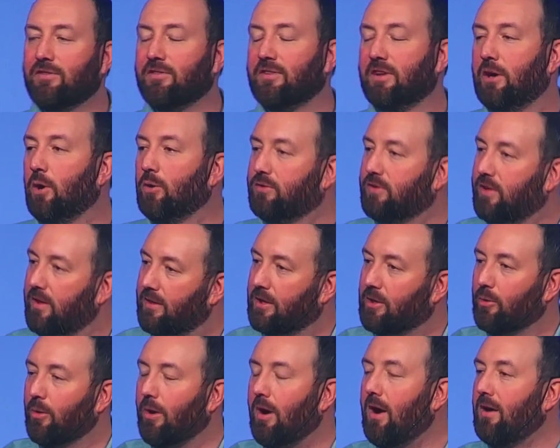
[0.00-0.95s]
years ago to
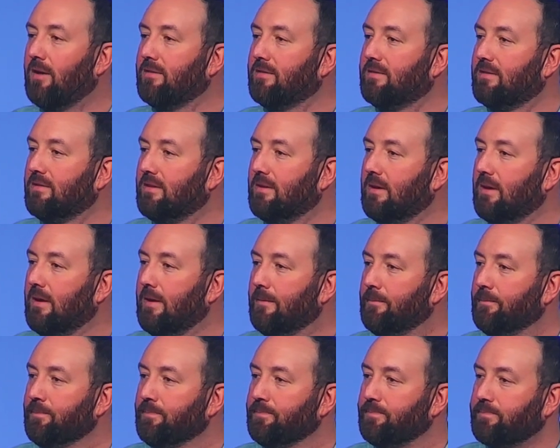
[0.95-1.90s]
the cross.
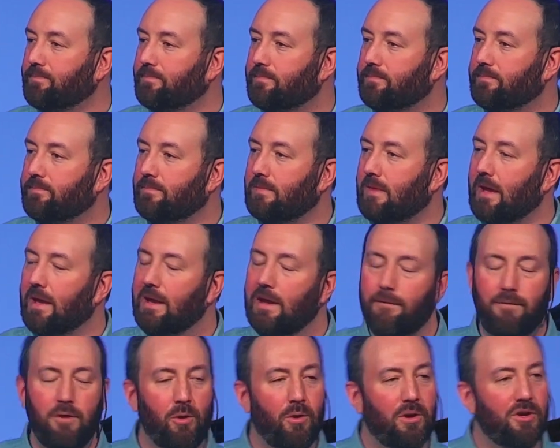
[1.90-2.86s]

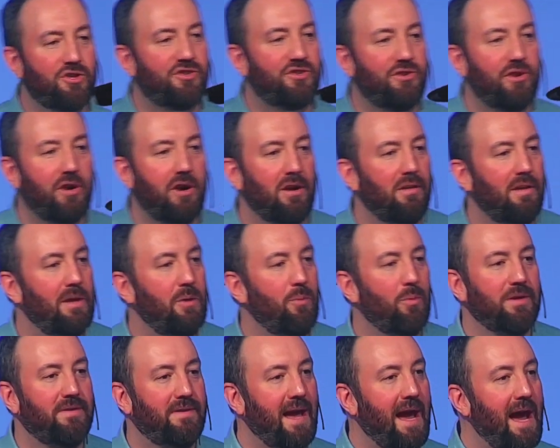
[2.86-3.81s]
And if you are
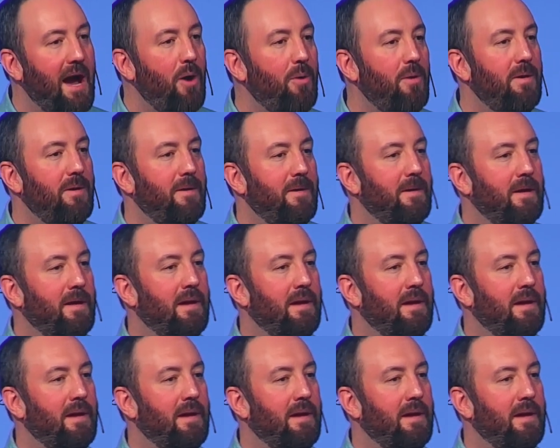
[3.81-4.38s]
struggling with doubt,